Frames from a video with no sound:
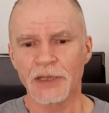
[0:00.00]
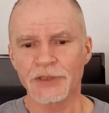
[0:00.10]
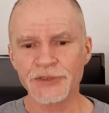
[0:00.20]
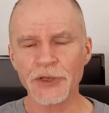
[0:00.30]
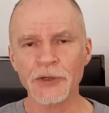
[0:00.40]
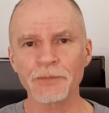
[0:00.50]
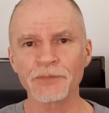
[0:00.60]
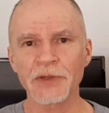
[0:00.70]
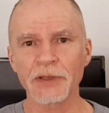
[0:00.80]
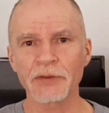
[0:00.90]
So
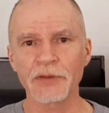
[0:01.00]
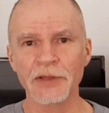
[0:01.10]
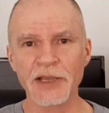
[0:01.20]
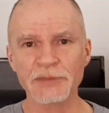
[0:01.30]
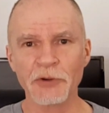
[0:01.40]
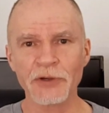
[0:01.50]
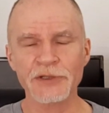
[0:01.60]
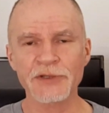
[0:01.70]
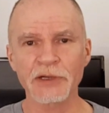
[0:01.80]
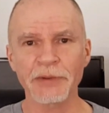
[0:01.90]
the next part
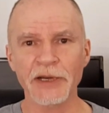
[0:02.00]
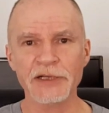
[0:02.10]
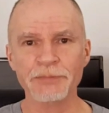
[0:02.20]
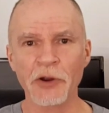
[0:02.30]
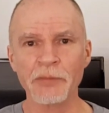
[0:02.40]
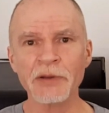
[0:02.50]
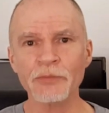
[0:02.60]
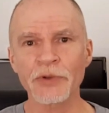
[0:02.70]
is going to be the experiment.